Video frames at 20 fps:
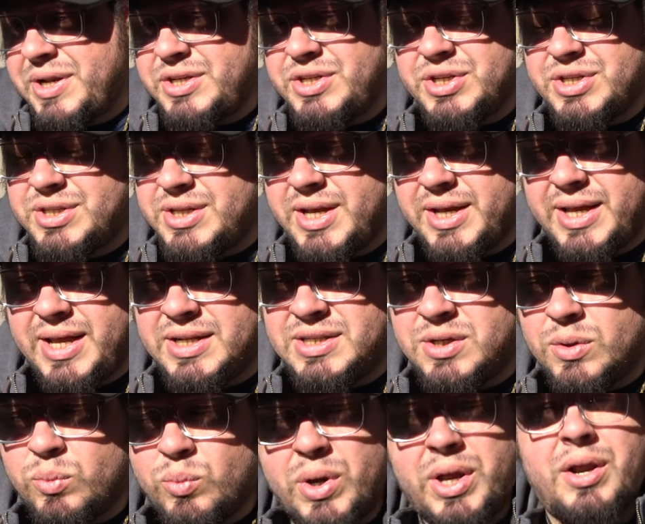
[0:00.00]
it's just like,
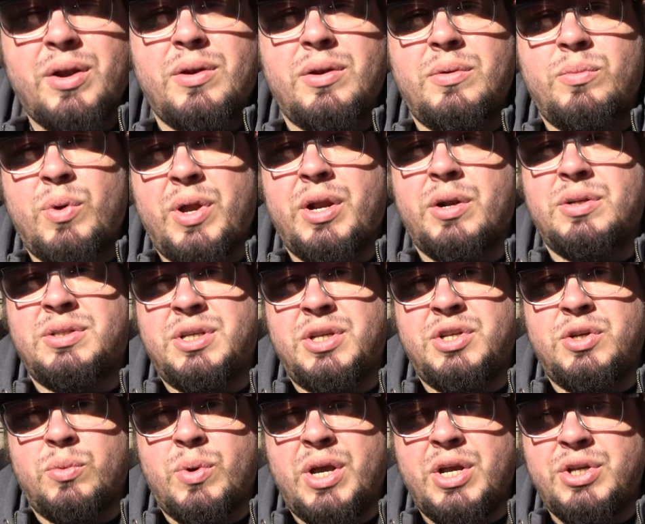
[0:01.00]
it's a weird, weird
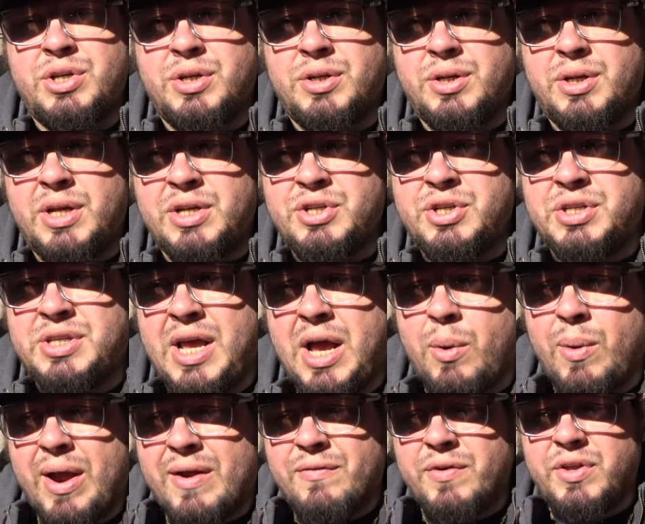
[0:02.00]
situation. It's just
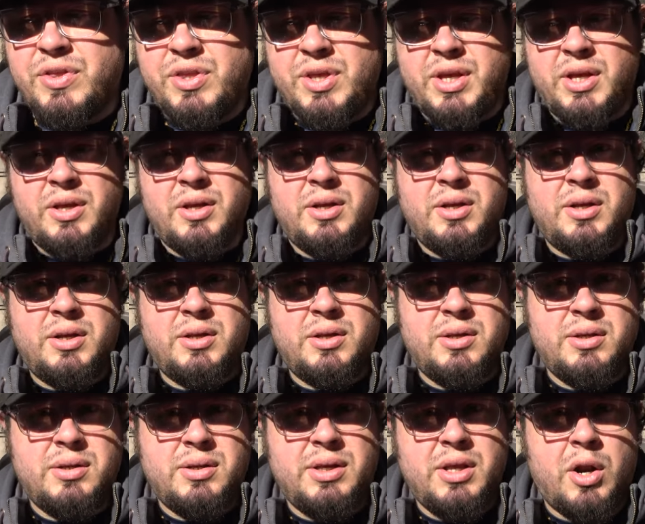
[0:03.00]
how everything,
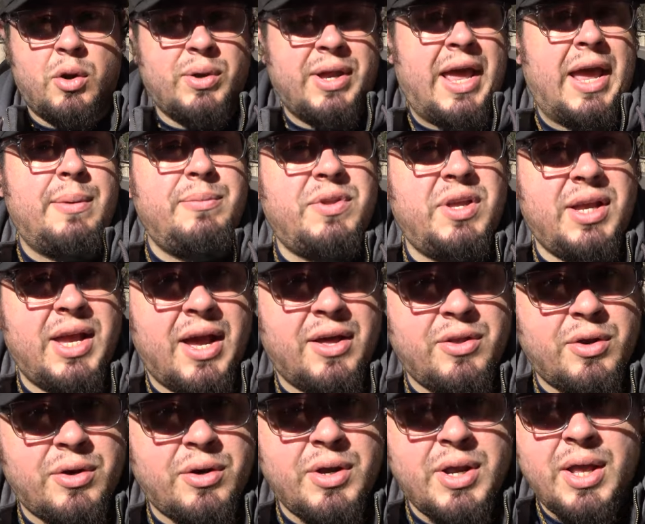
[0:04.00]
you know, came
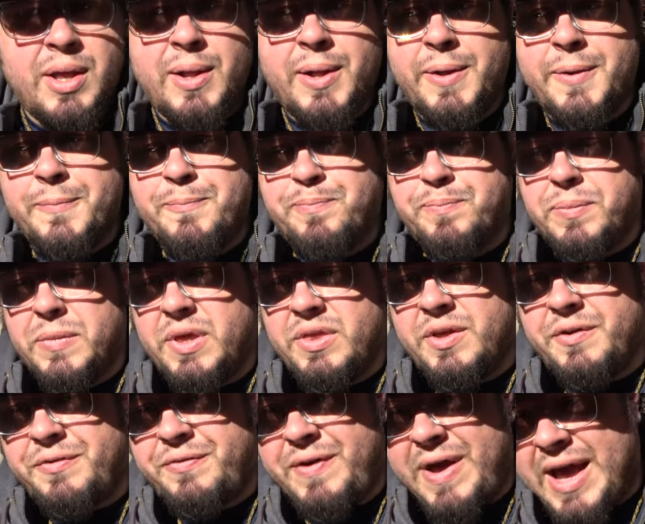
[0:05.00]
together.
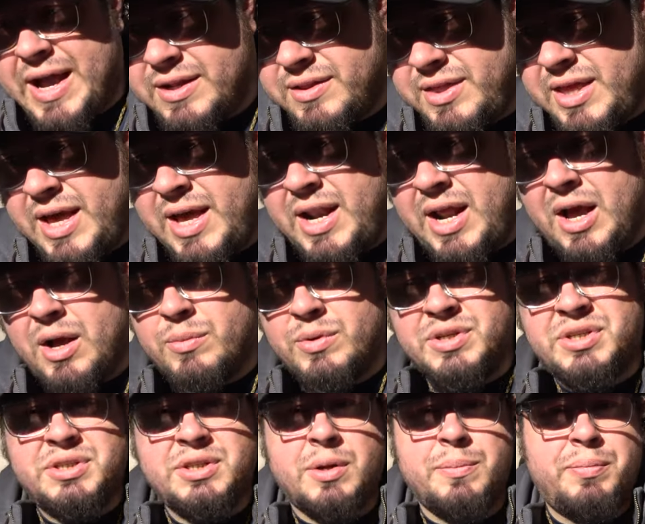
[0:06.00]
The fact that I
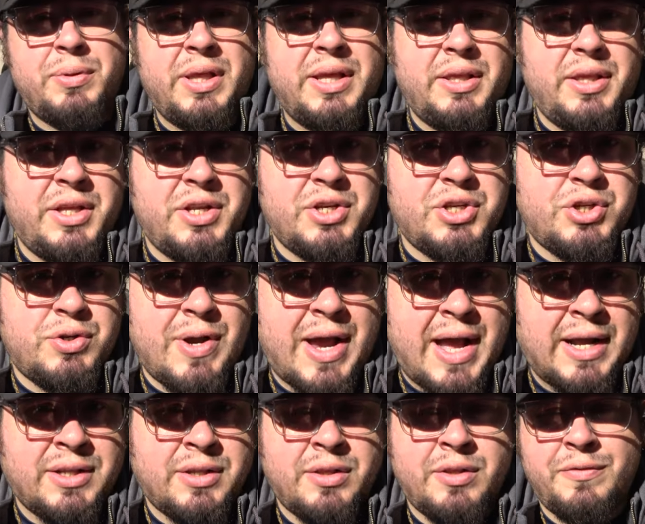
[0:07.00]
was completely
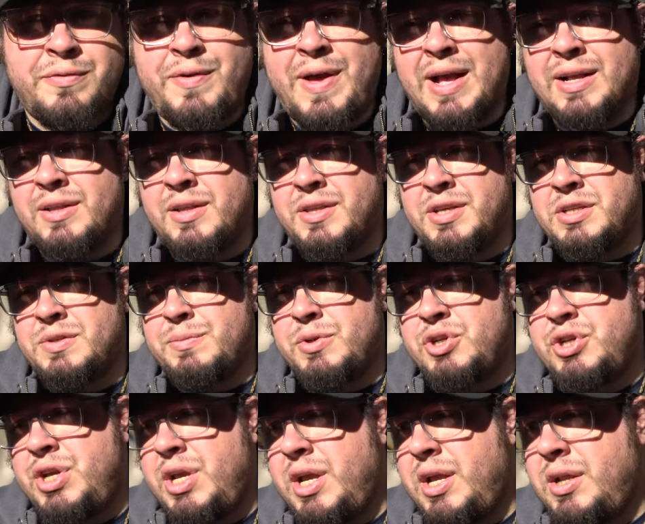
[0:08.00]
distracted, the fact that this
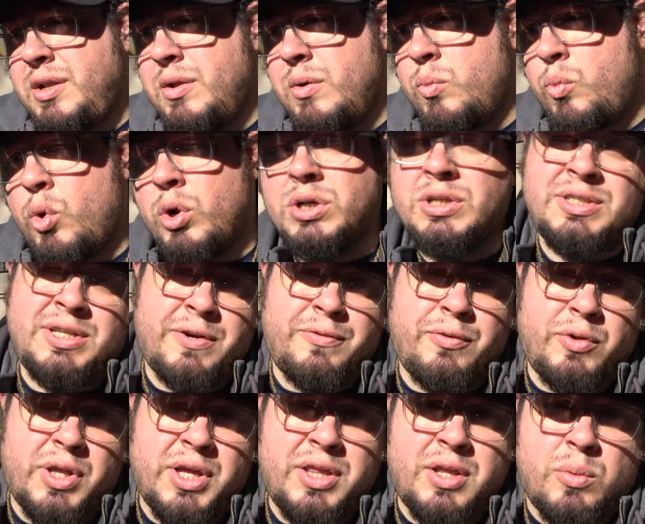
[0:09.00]
machine works
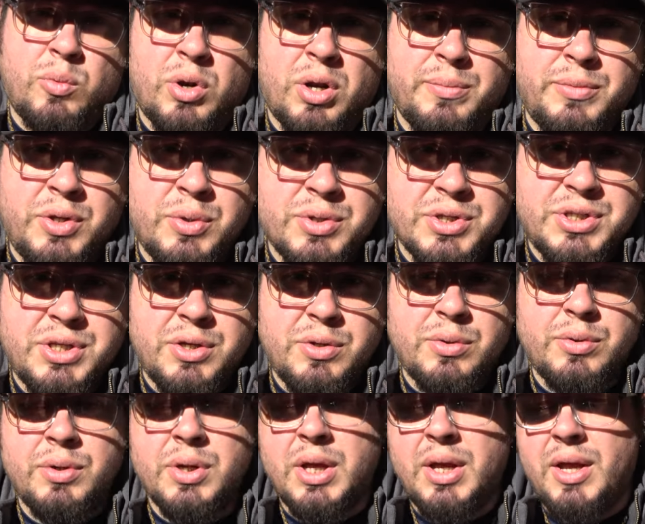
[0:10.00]
differently than what I'm used
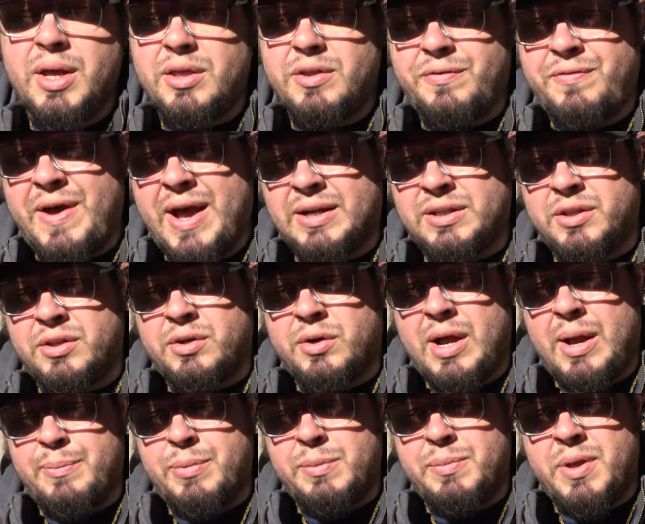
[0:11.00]
to, the fact that there
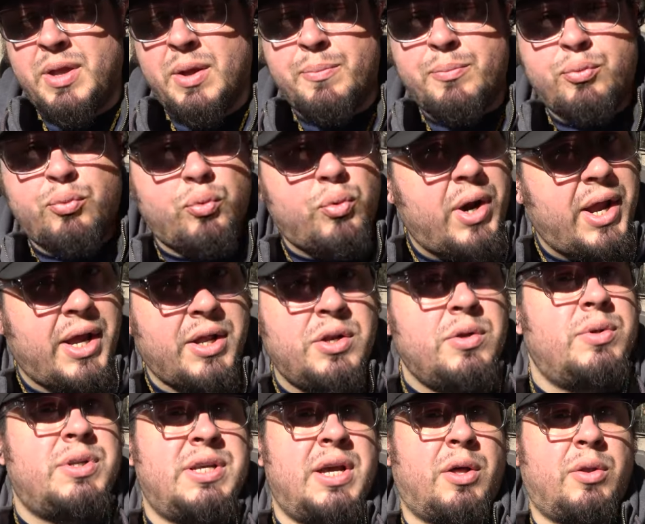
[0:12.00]
happened to be a brand
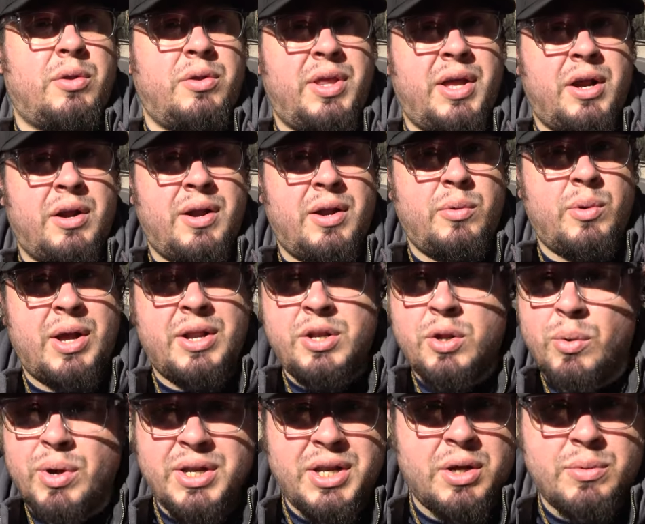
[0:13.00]
new teller there who had
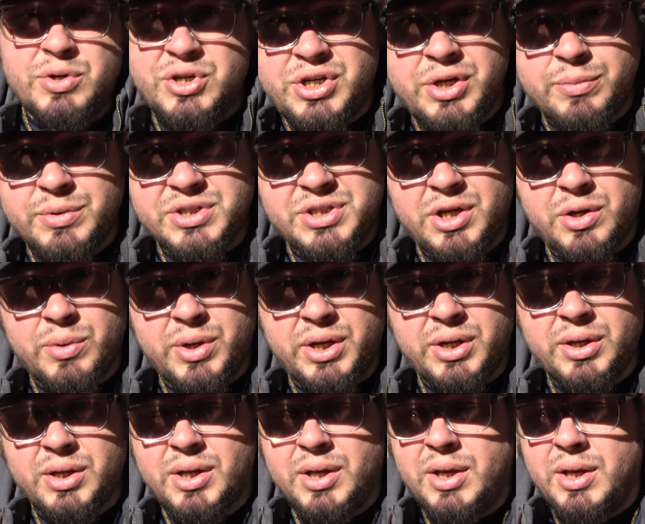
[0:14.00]
no idea what she was doing